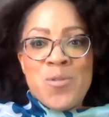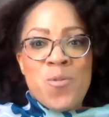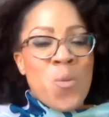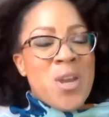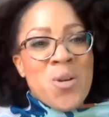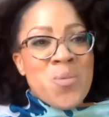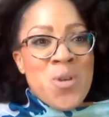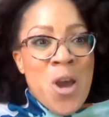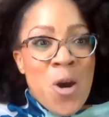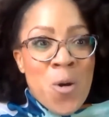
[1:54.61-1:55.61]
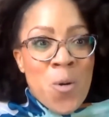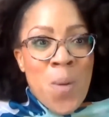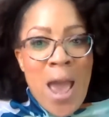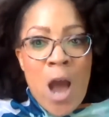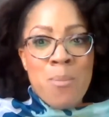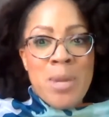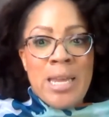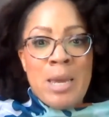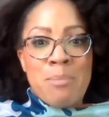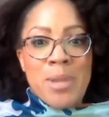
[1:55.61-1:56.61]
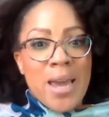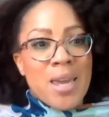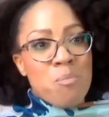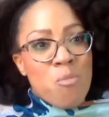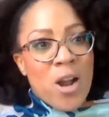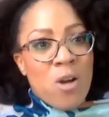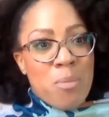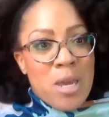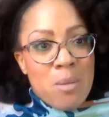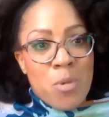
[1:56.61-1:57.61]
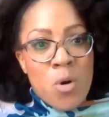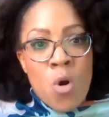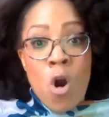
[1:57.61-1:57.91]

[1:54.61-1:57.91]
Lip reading: we don't know how many Black and Brown people